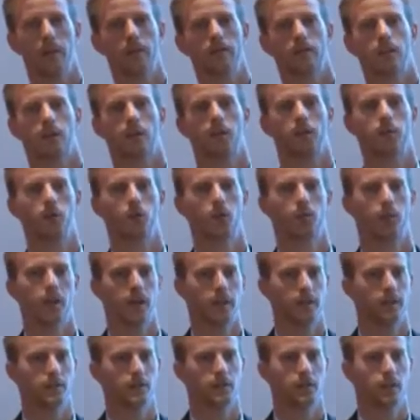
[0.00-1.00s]
some of you
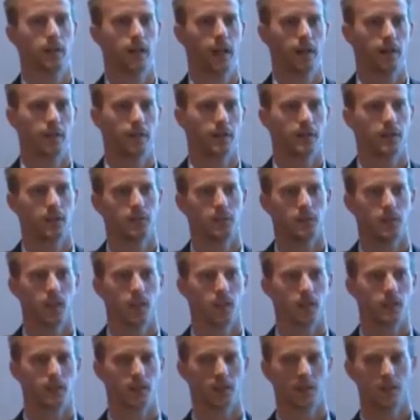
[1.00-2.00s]
might have the same
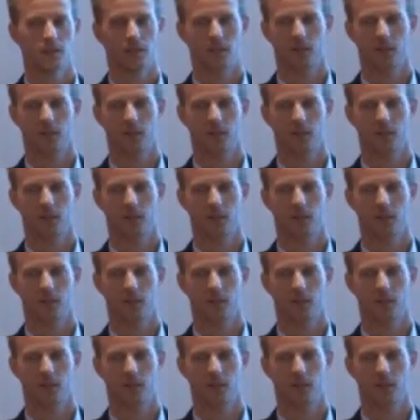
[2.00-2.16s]
challenges